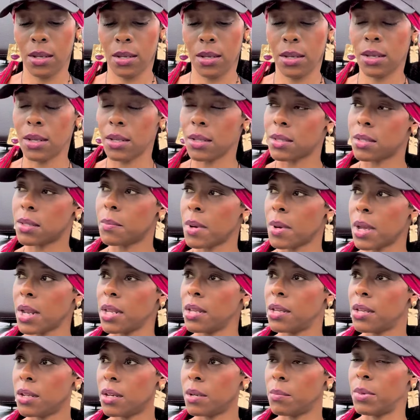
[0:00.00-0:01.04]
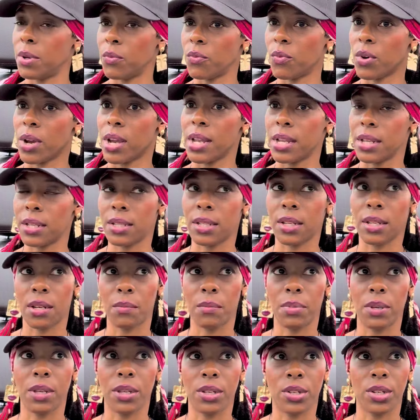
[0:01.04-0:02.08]
Yeah, somebody could have been raised in a
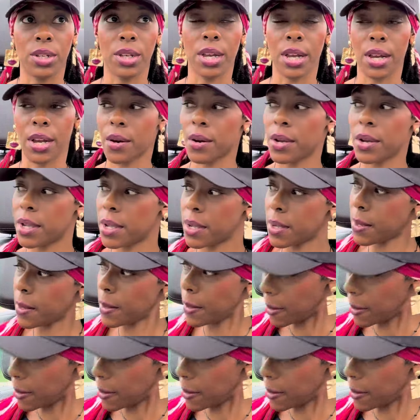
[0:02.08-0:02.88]
beachy area.